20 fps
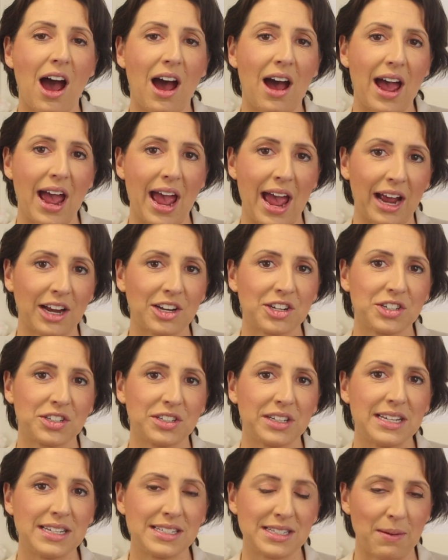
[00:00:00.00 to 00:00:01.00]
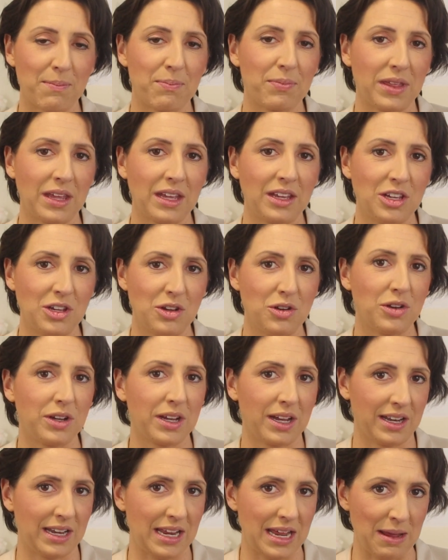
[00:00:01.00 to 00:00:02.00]
are actually something you
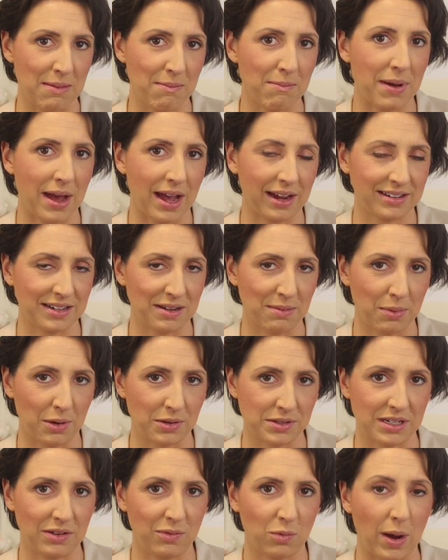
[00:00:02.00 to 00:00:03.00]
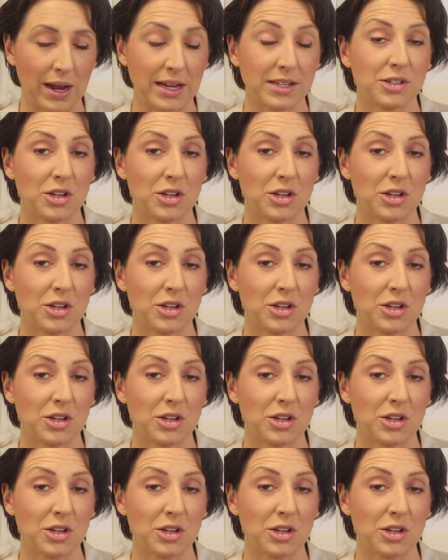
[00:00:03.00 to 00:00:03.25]
can impact in a positive way.